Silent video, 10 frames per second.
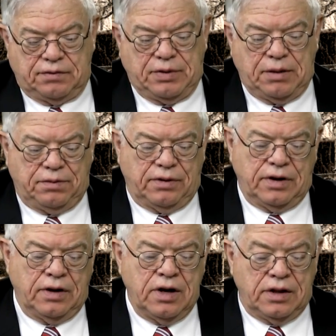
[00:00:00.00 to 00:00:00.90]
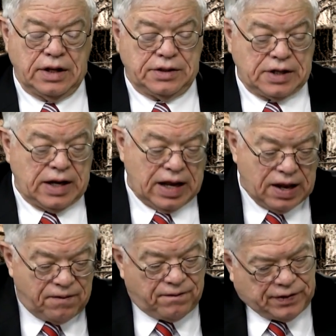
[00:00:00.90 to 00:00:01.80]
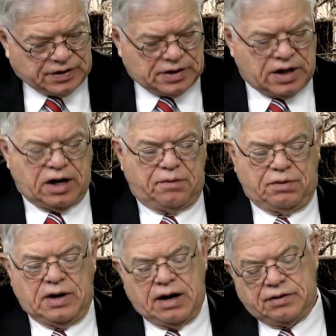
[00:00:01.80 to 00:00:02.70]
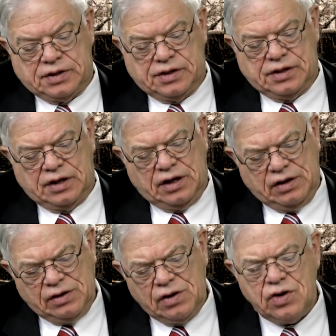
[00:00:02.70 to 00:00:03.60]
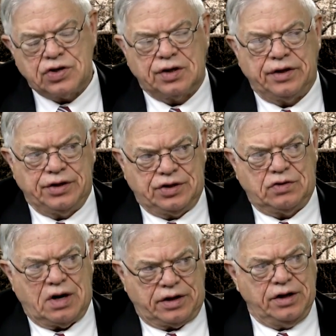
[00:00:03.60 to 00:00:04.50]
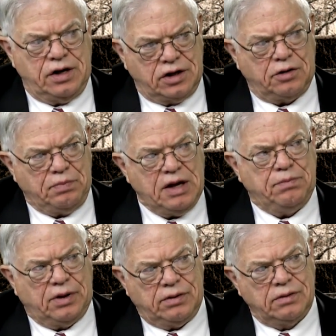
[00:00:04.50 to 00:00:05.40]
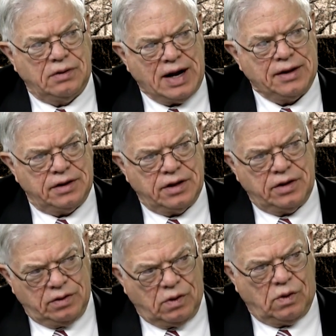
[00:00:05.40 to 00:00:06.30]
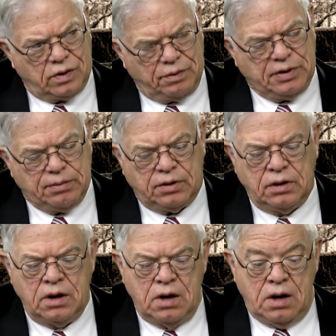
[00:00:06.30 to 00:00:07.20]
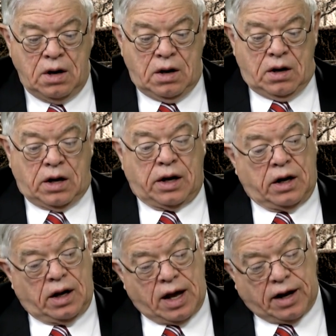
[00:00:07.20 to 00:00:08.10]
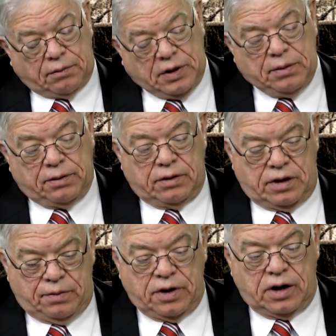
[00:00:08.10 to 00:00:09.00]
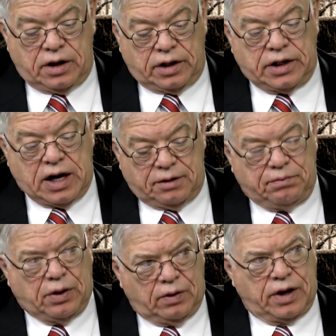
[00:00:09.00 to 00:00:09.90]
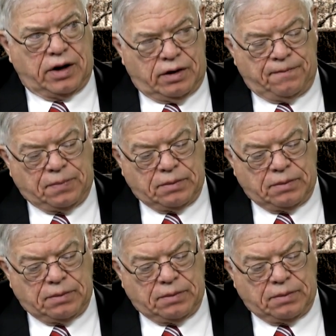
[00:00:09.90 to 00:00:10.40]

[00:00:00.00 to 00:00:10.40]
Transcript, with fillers: of people. And they say infantile paralysis, it usually struck younger people mm -hmm. rather than older people. And a lot of people in America got polio. Oh.